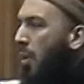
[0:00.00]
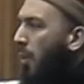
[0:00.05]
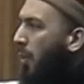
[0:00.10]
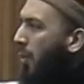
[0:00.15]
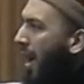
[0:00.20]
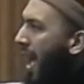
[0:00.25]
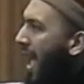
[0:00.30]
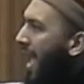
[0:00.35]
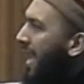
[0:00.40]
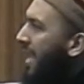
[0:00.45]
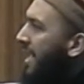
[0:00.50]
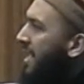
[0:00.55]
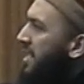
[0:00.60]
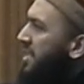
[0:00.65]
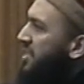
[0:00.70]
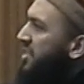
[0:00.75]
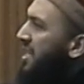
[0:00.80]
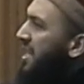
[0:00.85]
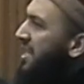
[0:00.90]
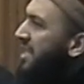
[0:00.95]
Why?
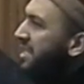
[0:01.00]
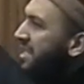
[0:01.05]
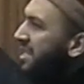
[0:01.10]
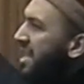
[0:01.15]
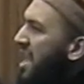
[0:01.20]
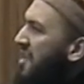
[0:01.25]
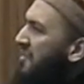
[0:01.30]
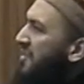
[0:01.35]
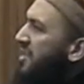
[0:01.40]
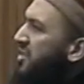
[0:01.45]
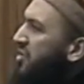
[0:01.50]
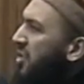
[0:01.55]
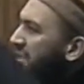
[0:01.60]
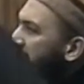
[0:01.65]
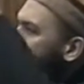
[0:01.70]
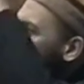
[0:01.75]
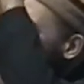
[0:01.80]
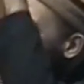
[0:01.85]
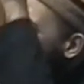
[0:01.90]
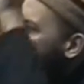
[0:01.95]
So that the slave does
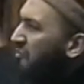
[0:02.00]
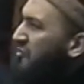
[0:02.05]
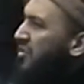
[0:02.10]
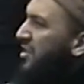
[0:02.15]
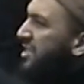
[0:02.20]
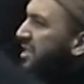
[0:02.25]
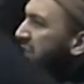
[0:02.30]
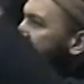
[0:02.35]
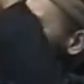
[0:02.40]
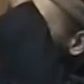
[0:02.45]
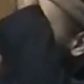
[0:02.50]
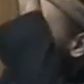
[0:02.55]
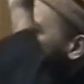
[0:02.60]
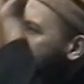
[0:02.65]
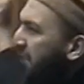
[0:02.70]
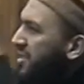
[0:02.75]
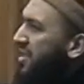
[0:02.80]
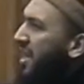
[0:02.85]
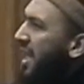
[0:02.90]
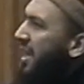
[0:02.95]
not leave every single
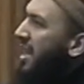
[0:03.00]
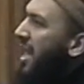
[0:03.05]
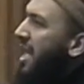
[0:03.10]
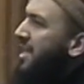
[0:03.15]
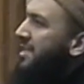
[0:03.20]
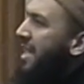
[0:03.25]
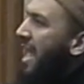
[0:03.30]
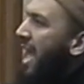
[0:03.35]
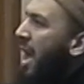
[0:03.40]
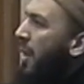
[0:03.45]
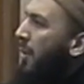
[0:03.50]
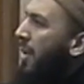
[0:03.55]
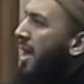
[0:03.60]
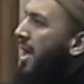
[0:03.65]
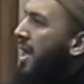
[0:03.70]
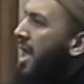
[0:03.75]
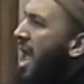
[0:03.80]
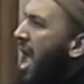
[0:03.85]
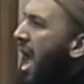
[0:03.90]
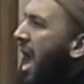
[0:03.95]
thing to that last
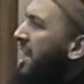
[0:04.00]
hour.